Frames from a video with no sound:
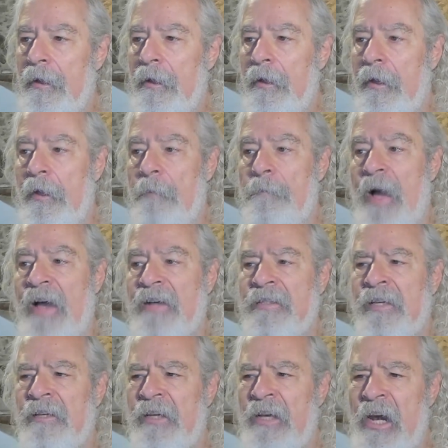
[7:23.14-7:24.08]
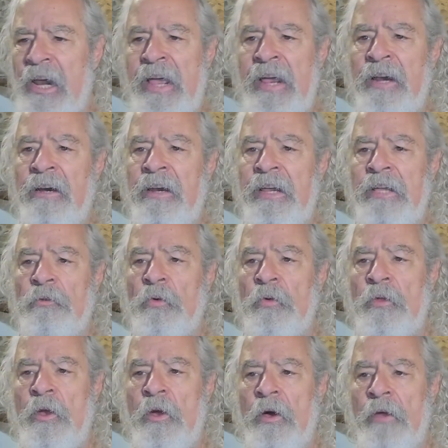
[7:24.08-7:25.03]
He passed cleanly to
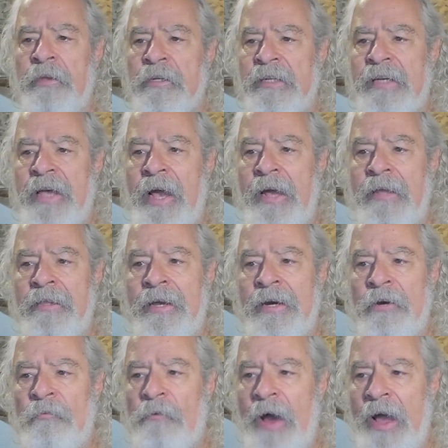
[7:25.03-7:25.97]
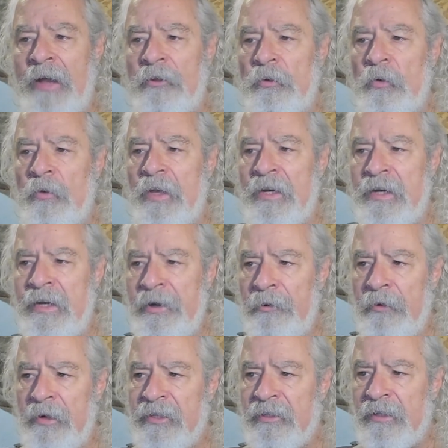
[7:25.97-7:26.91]
the other side and ran to the
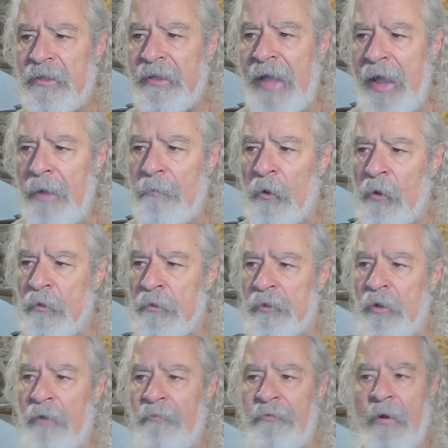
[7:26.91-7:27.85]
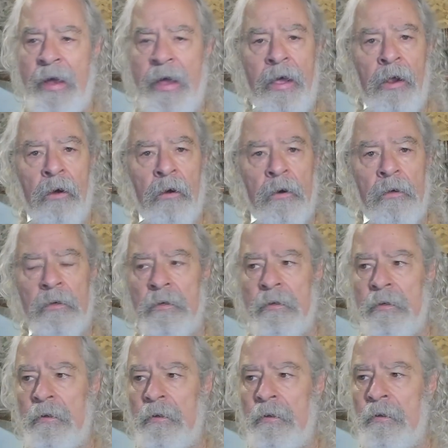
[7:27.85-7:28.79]
nearest tables of hell.
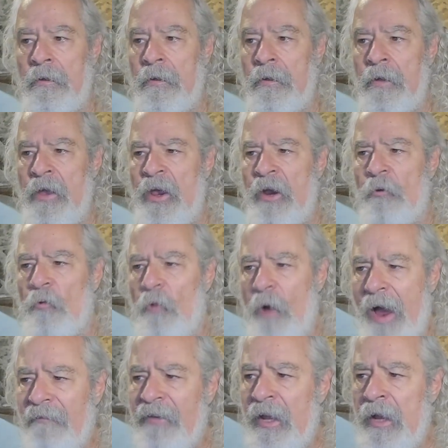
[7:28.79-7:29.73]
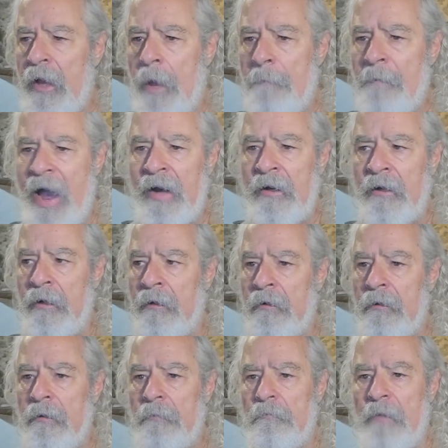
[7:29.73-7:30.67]
Grabbing a man
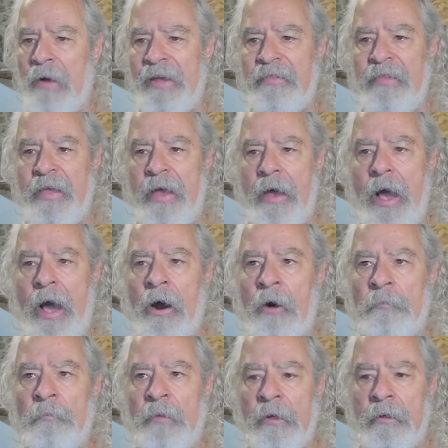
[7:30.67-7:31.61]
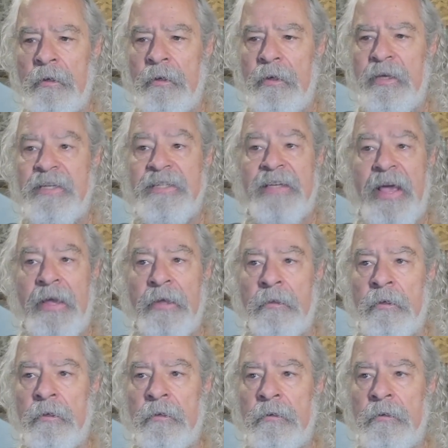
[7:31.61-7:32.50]
by the arm, he said,